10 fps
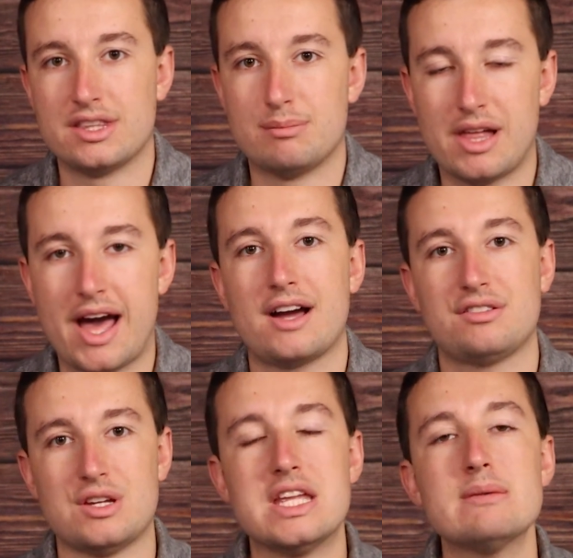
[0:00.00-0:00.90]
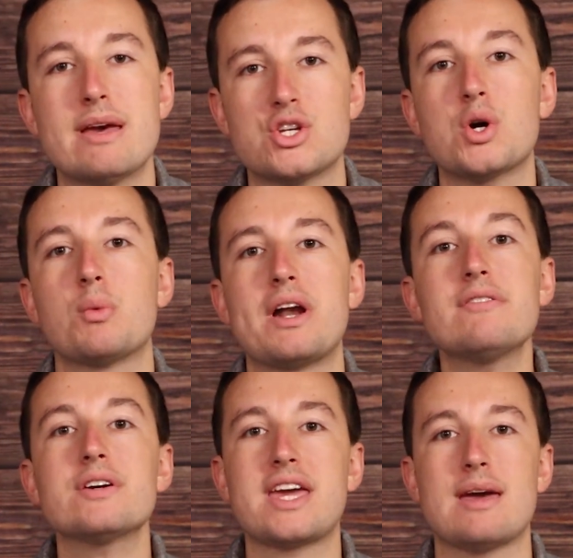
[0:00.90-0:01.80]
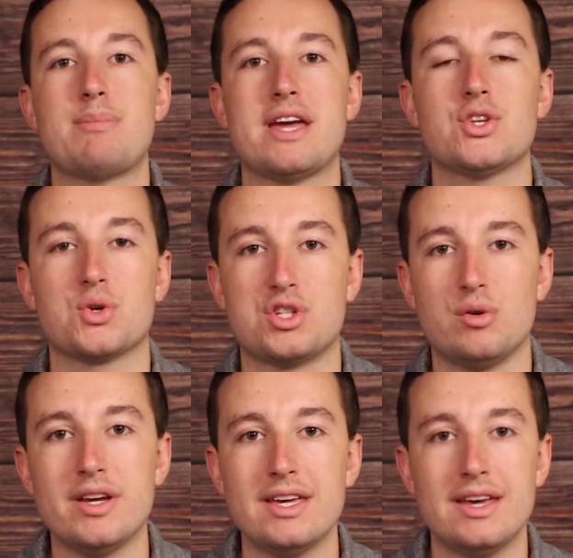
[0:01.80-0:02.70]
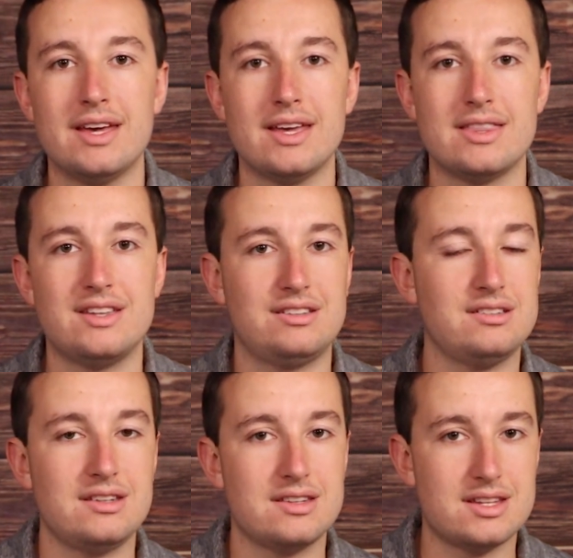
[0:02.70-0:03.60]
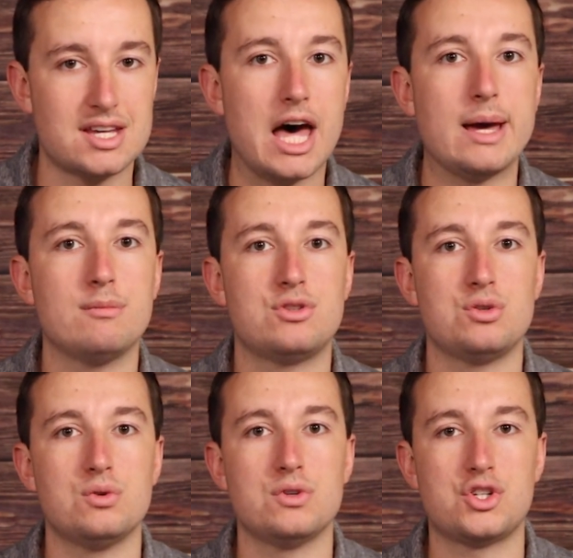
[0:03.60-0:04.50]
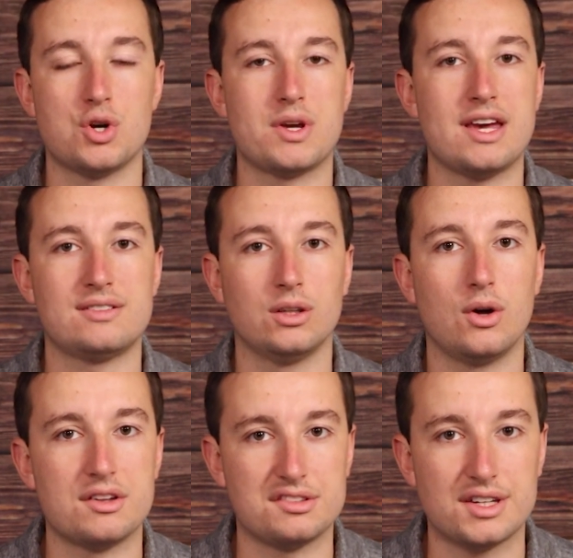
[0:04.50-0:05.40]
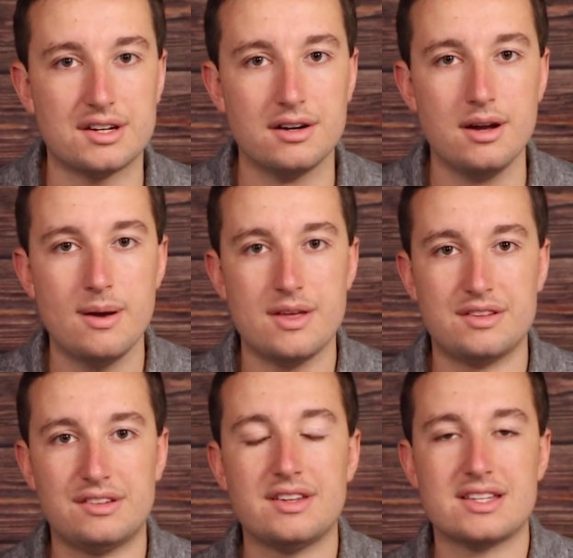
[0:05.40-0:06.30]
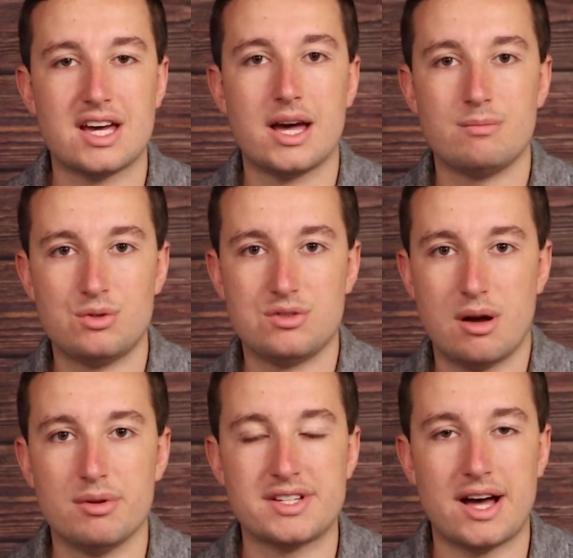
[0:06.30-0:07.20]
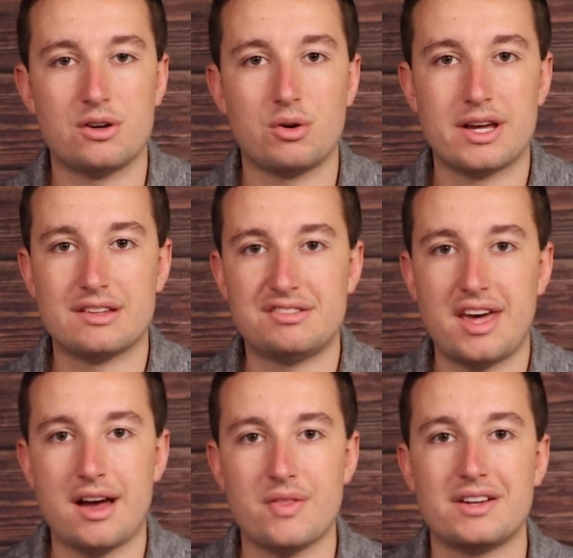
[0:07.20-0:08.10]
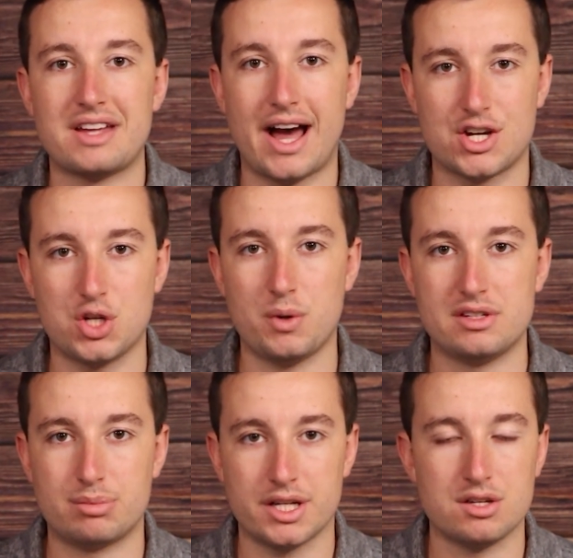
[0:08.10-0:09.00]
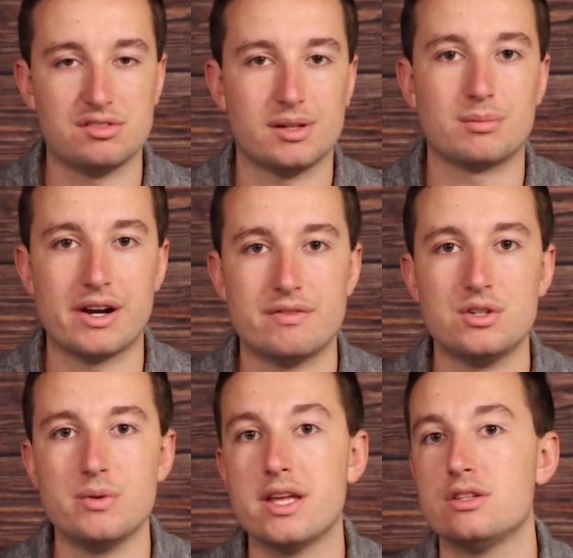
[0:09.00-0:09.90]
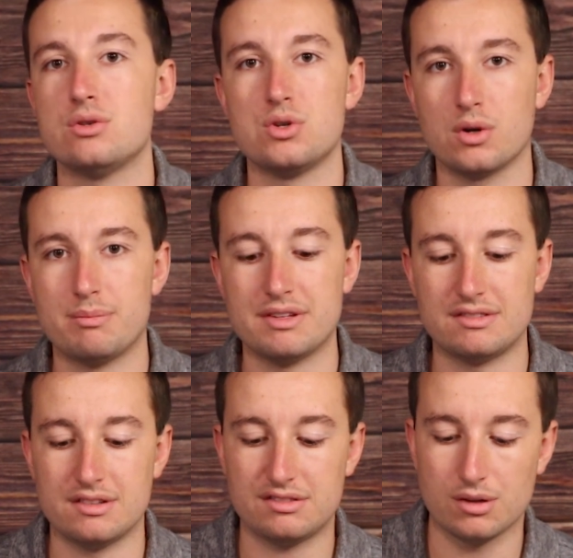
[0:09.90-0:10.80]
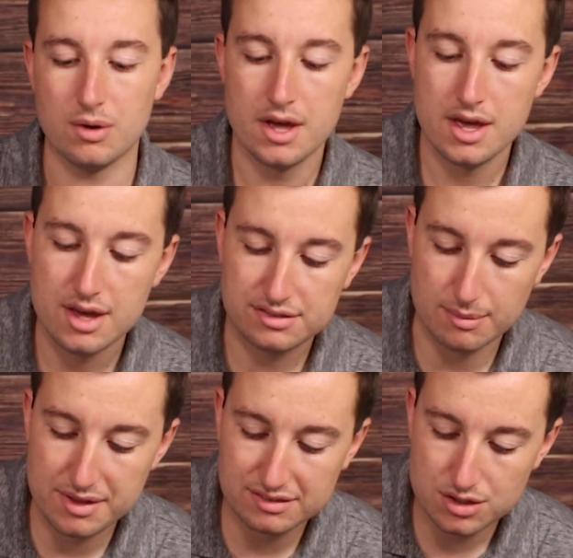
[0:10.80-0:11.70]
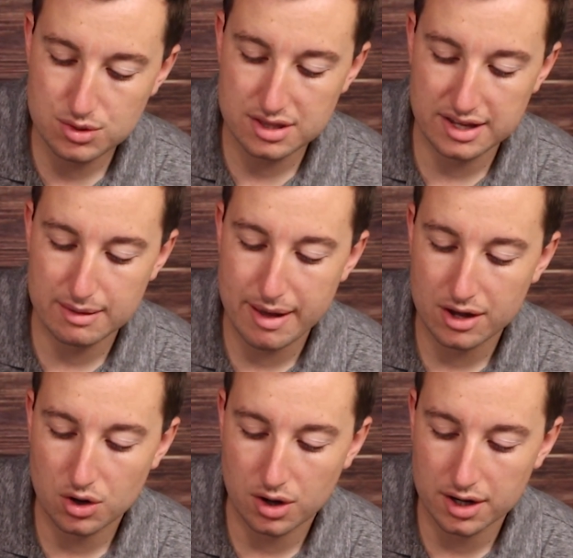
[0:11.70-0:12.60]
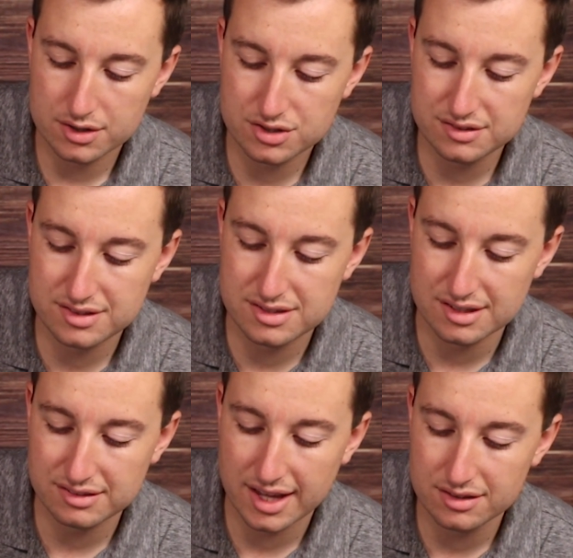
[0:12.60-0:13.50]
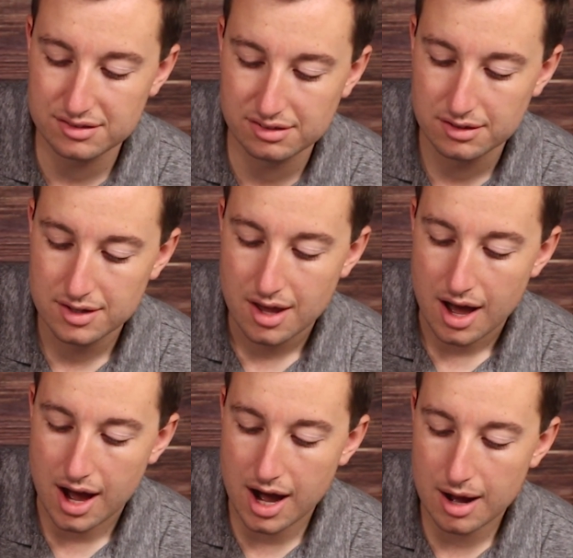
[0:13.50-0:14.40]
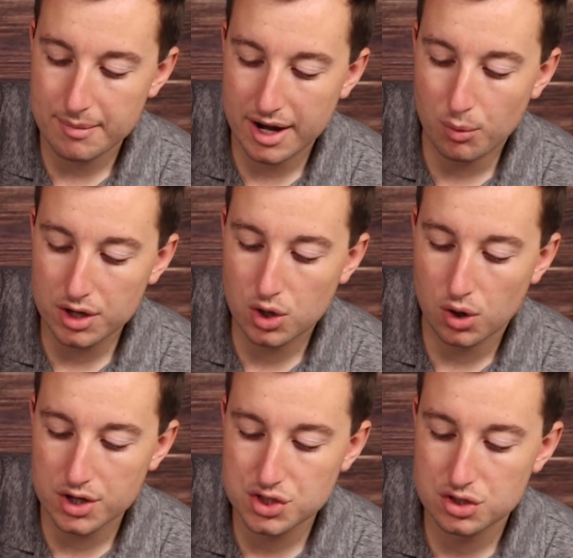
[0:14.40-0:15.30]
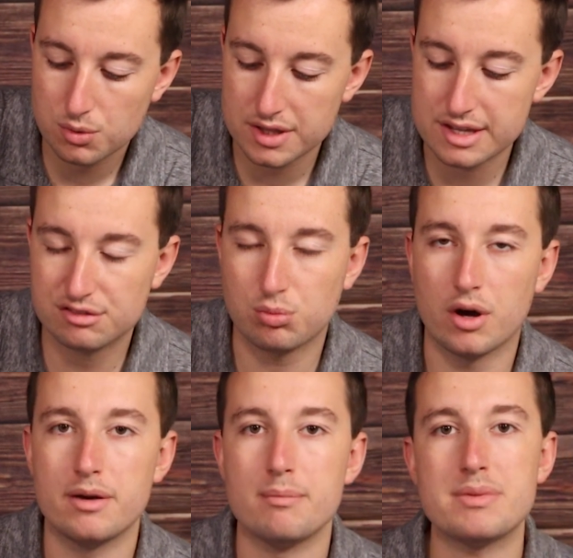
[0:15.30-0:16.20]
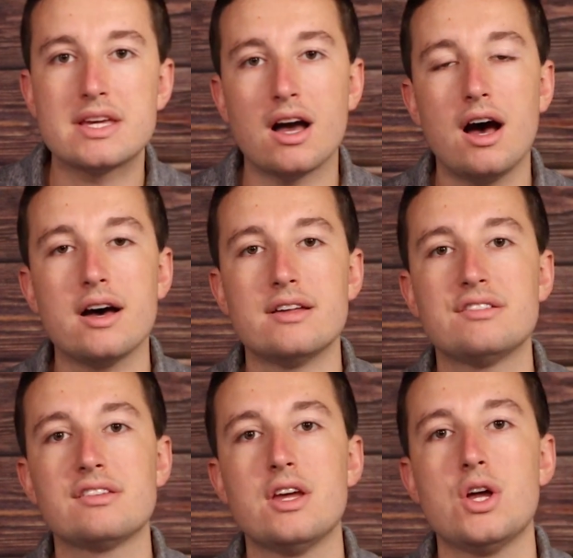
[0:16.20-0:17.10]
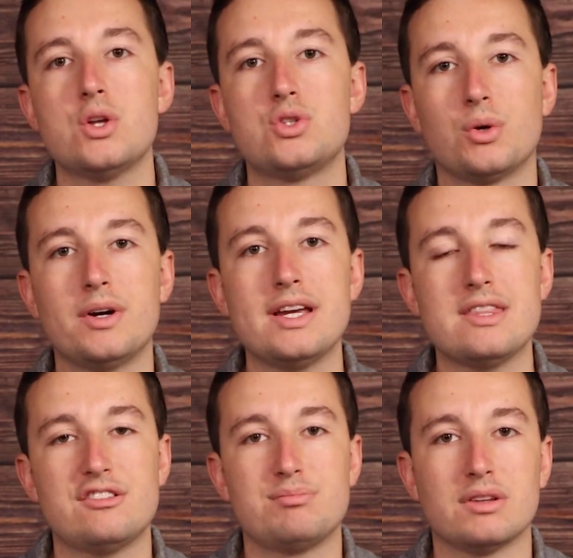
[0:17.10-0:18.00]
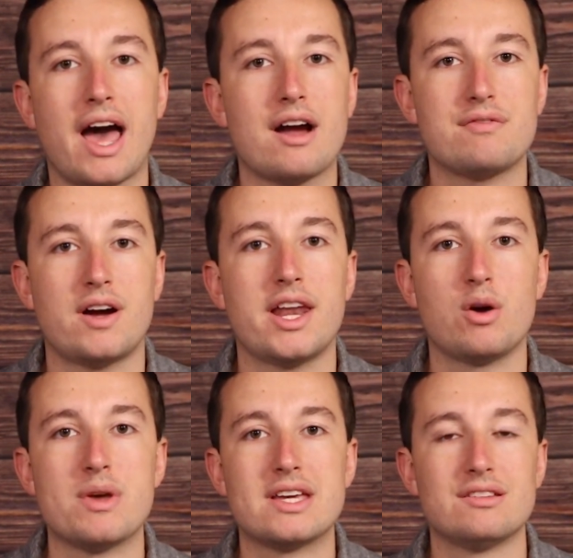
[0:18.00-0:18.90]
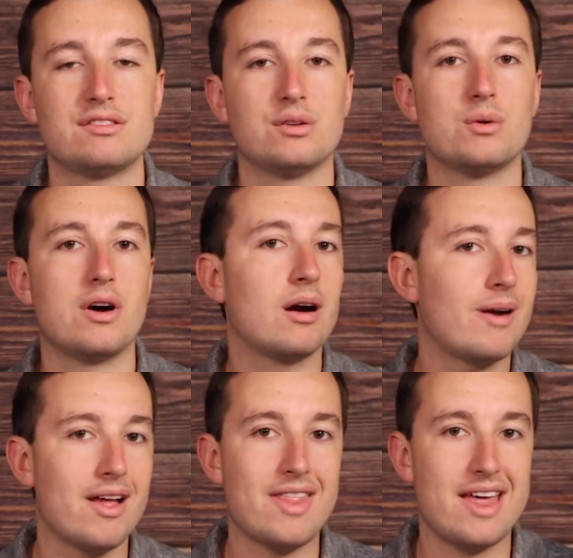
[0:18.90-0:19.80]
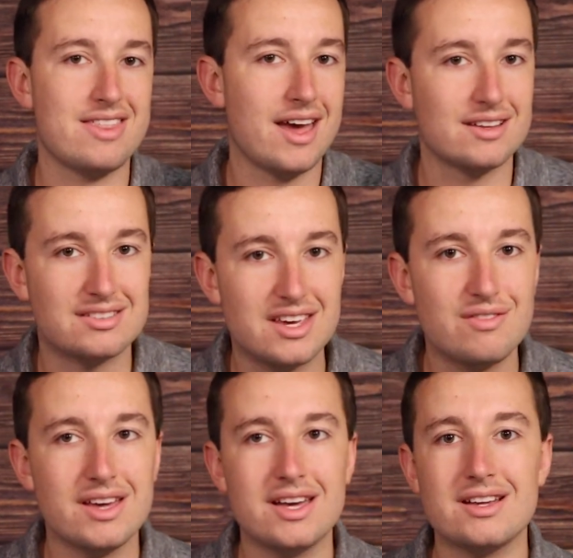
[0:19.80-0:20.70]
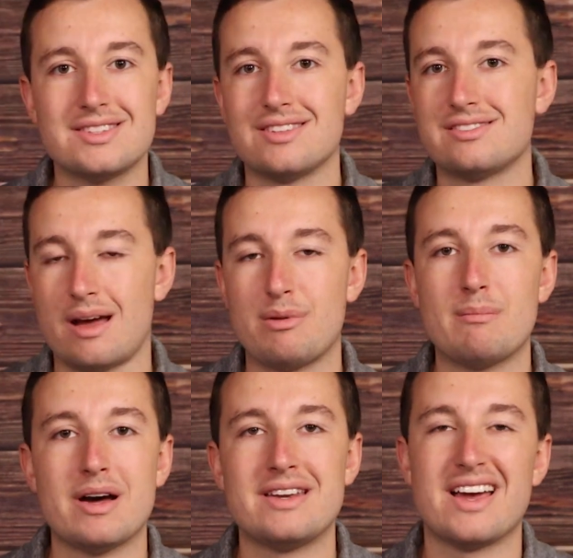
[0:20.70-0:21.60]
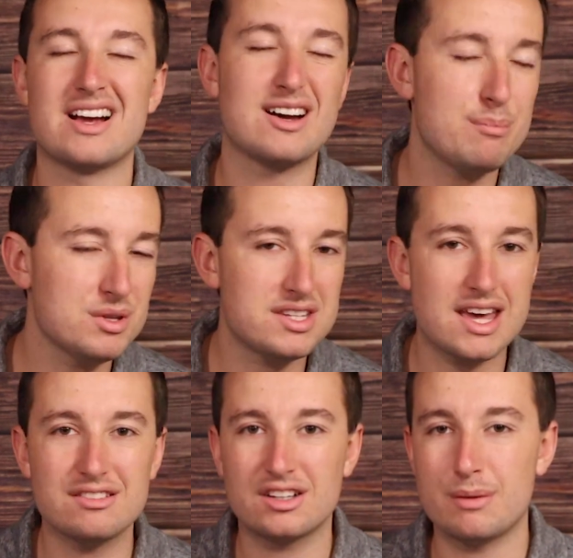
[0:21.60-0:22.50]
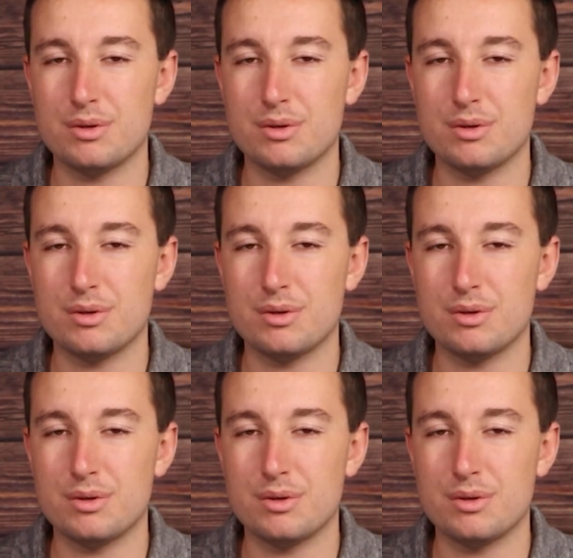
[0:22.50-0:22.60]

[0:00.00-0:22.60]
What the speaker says: in the black. So you need to make sure whatever campaign you're doing, this isn't the time to showcase a loss leader. This is a time to double down on a sale that's actually going to bring you some revenue into your business. So some things that you can think about are just discounts. And I want to caution you on this one because during this Black Friday weekend, so around that Thanksgiving to Cyber Monday, a couple days